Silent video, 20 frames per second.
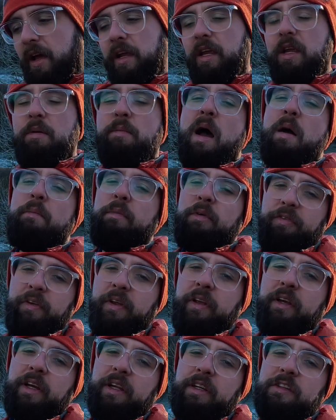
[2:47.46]
You might be
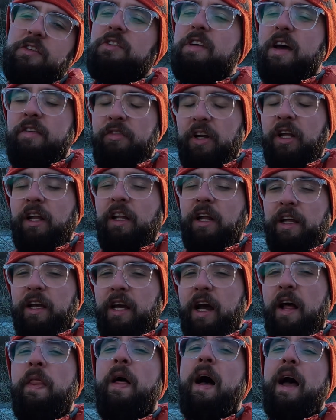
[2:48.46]
thinking 70
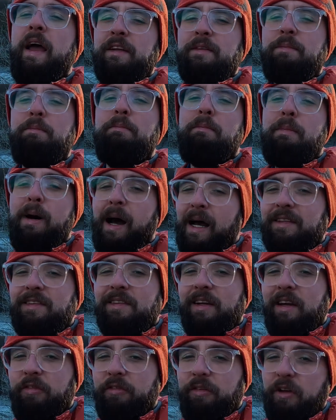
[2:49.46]
litre, that is
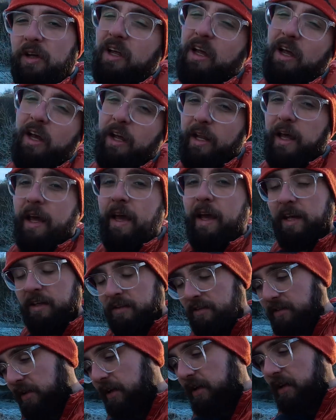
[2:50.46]
massive, and it
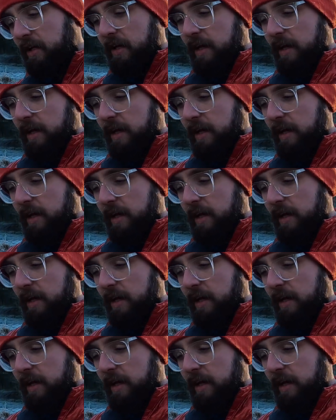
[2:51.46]
is.